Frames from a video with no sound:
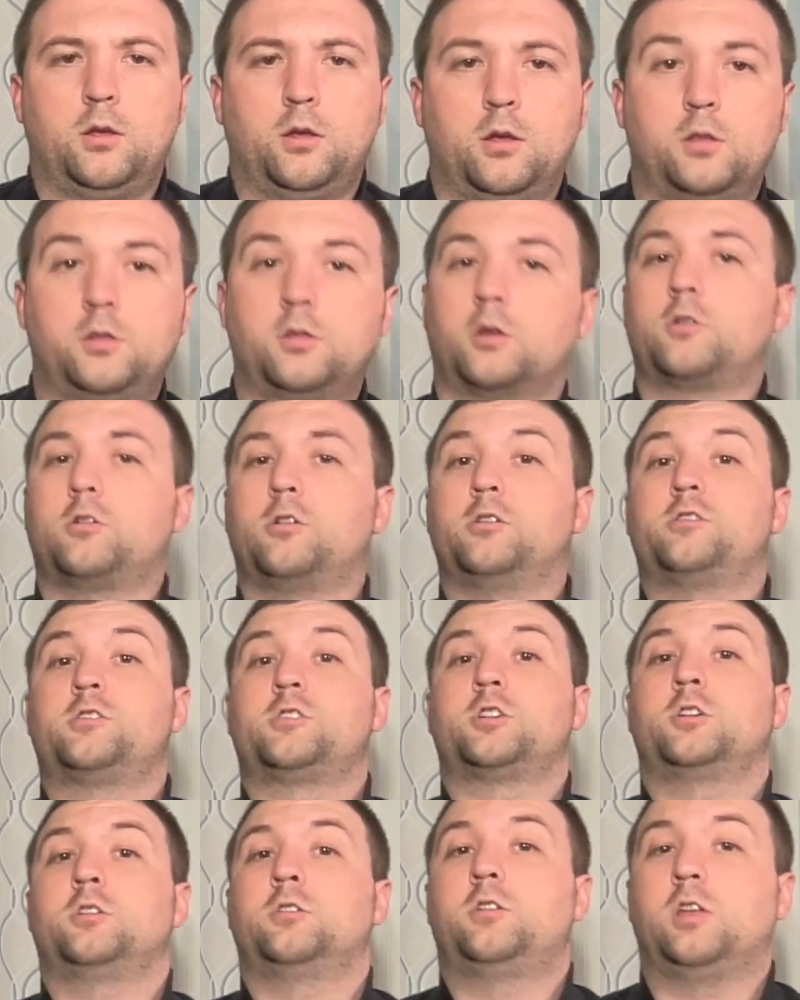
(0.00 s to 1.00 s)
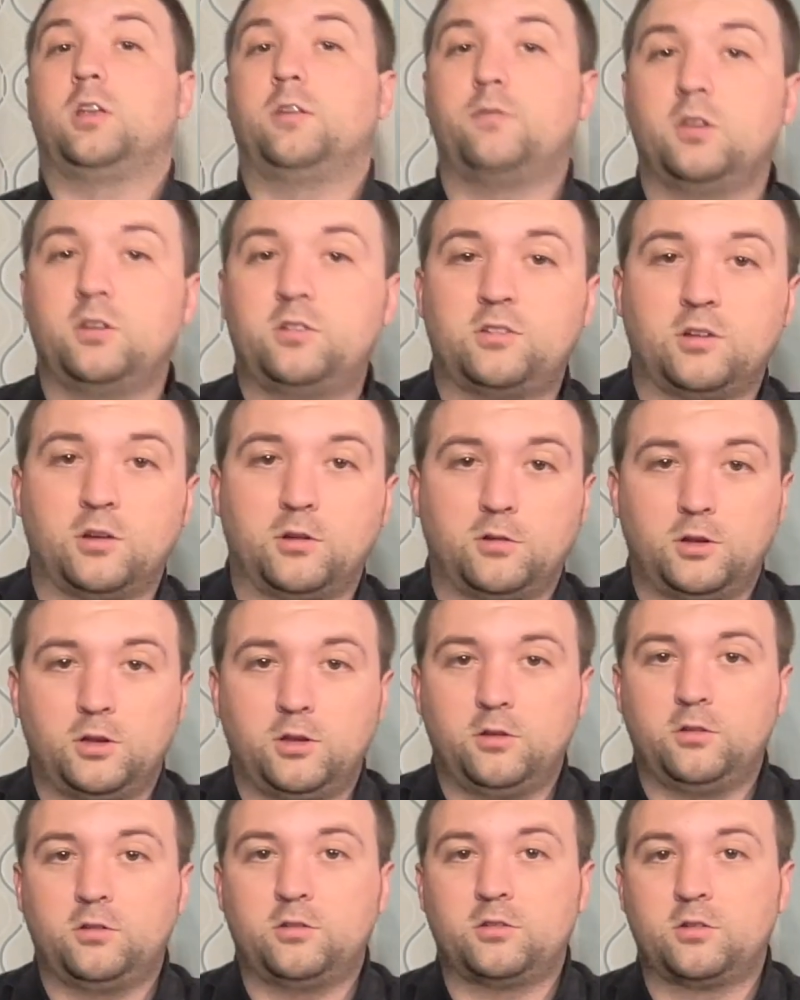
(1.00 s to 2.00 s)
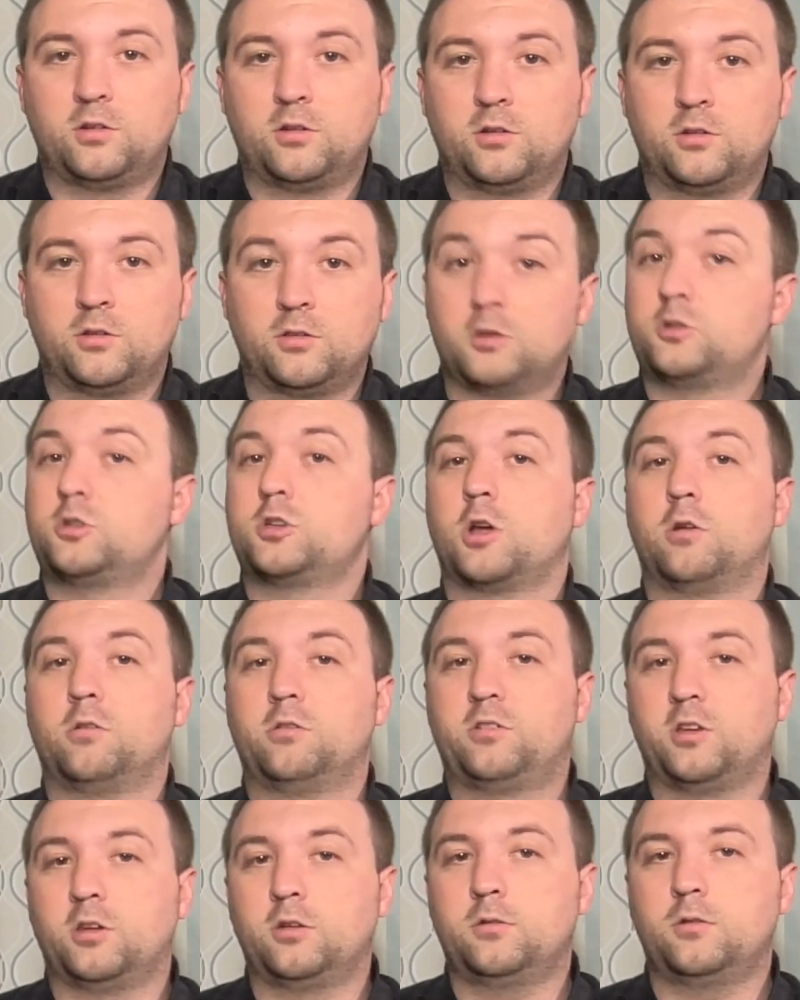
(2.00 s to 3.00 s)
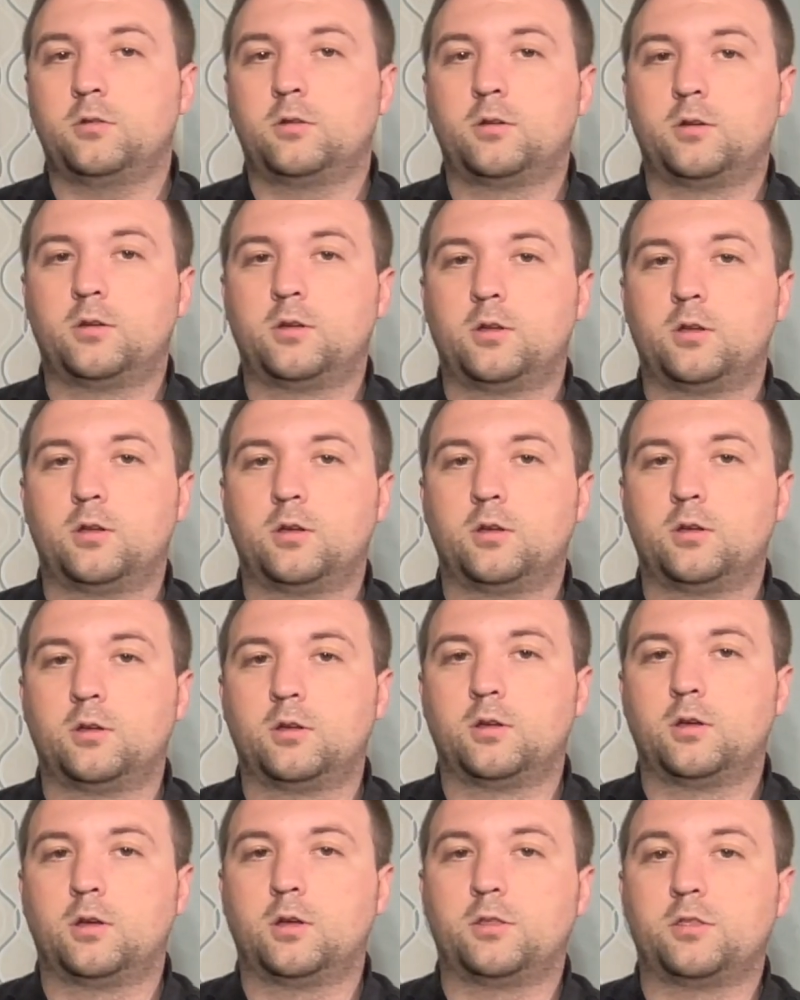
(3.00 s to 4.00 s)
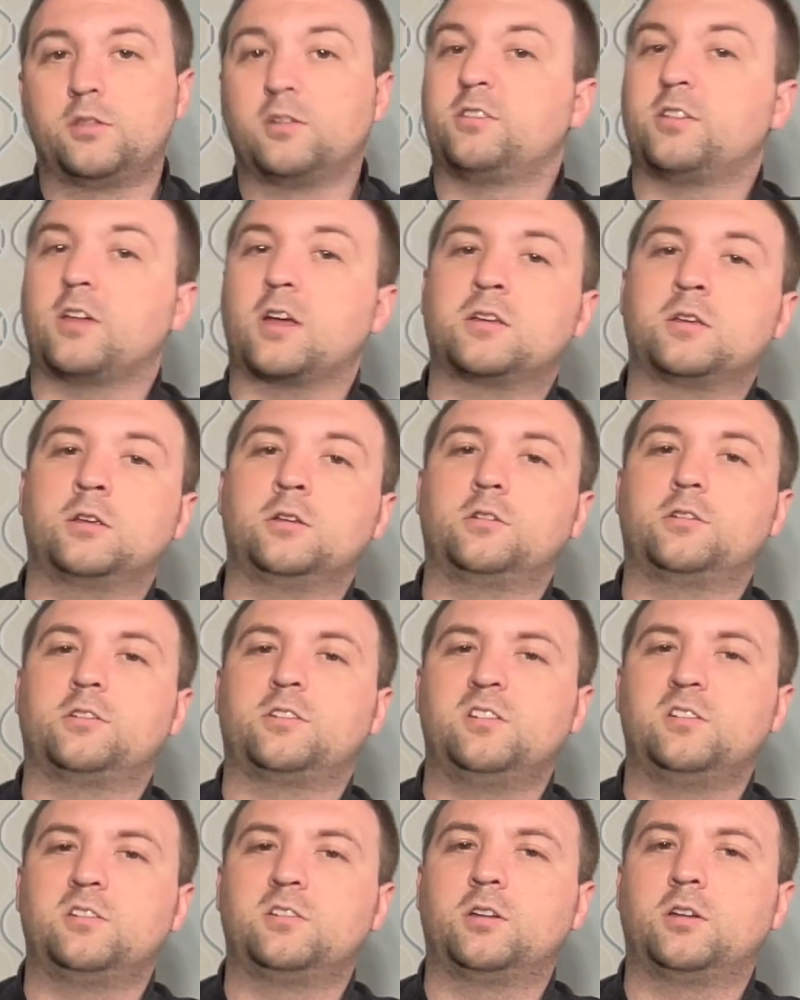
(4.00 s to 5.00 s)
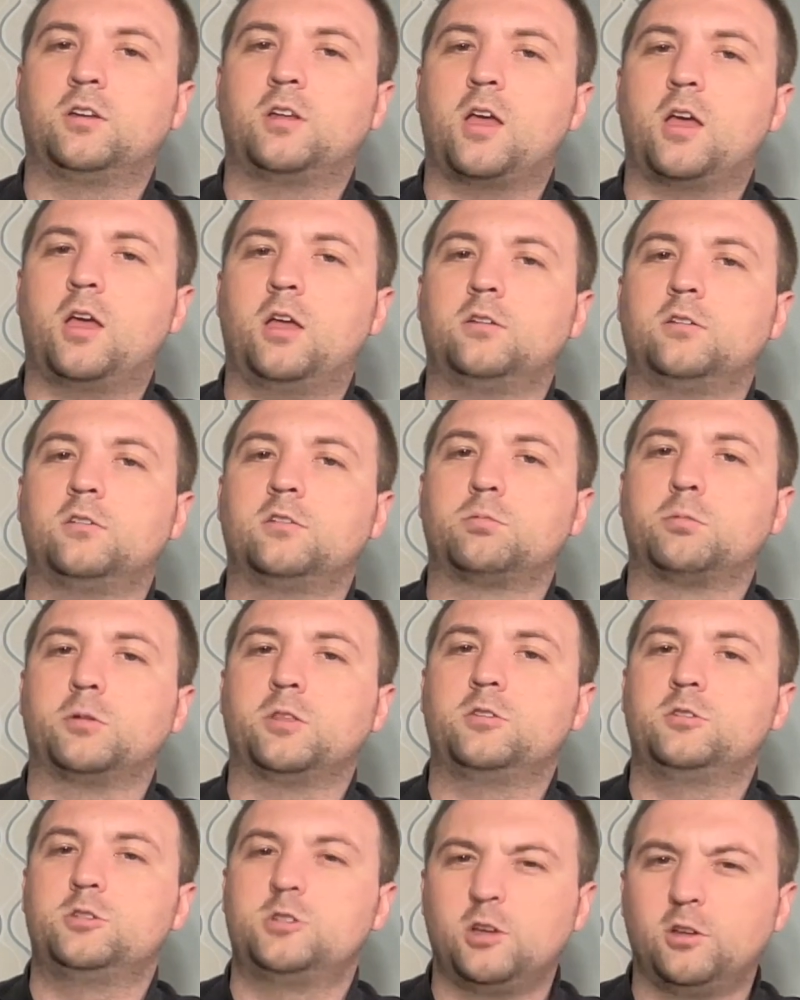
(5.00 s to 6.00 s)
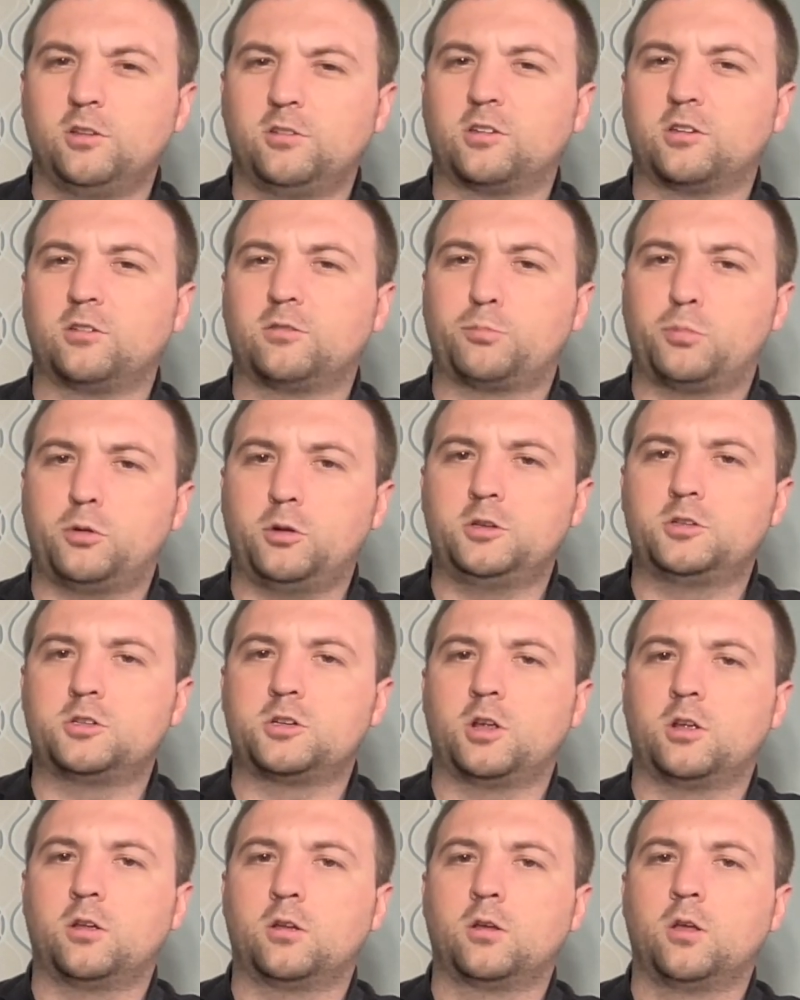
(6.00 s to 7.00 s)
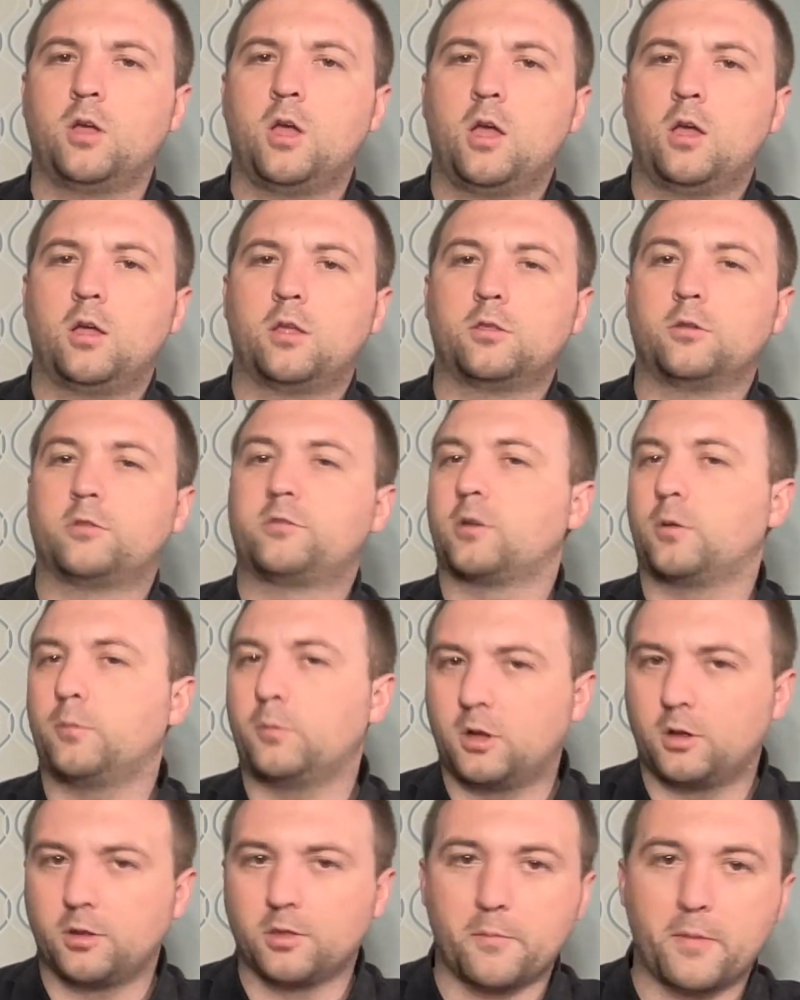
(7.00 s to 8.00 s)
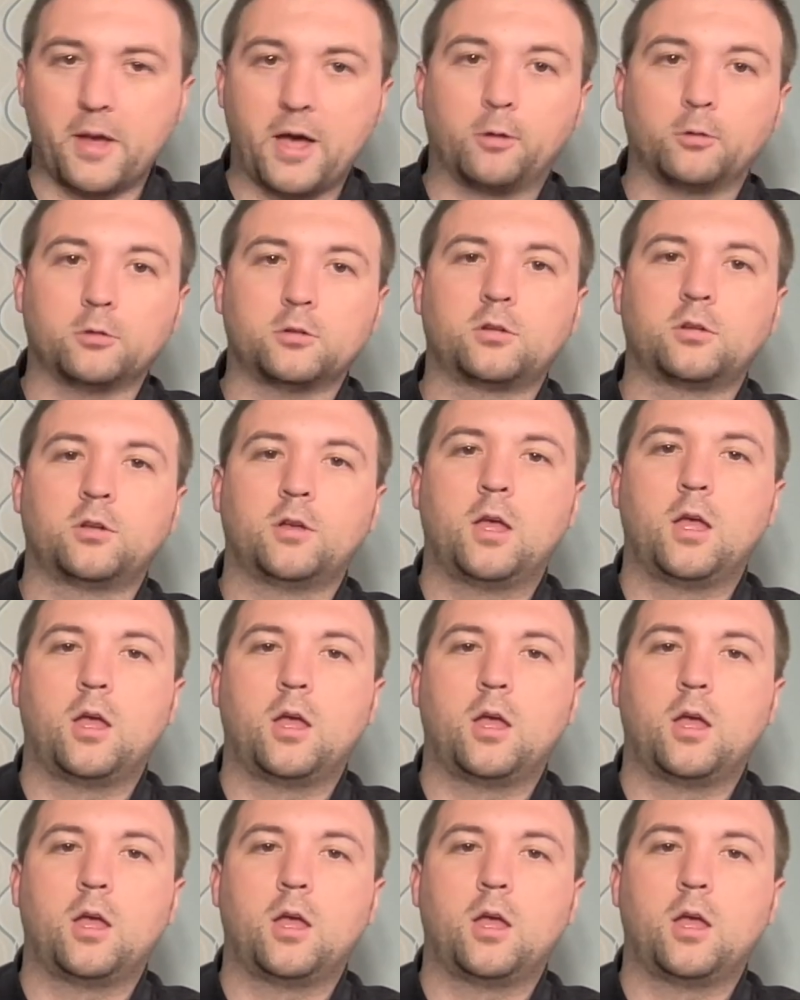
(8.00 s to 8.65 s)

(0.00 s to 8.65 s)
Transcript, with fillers: In the Christian TV series, The Chosen, uh, the second season ends with Jesus preaching the Sermon on the Mount.